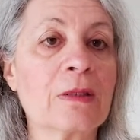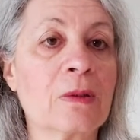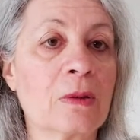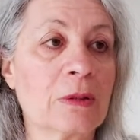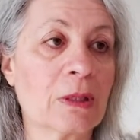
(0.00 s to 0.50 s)

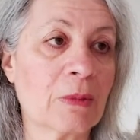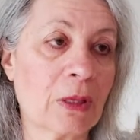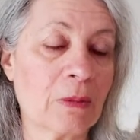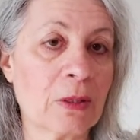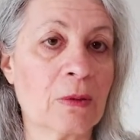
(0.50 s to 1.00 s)
or
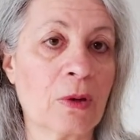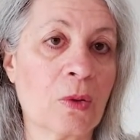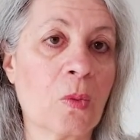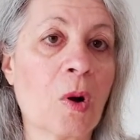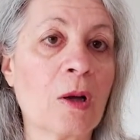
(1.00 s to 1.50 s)
sometimes they're on the
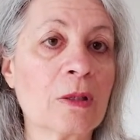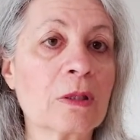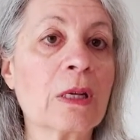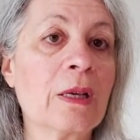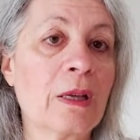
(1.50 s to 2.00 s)

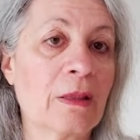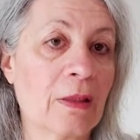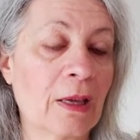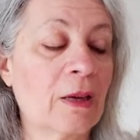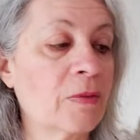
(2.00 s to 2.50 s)
walls.
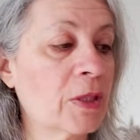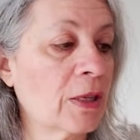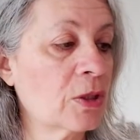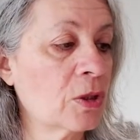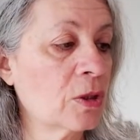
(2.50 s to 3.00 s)
They have
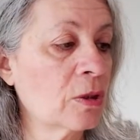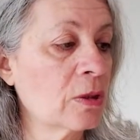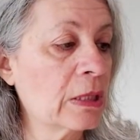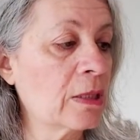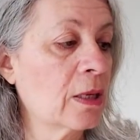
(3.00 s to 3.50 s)

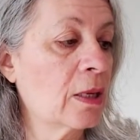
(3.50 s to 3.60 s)
textures.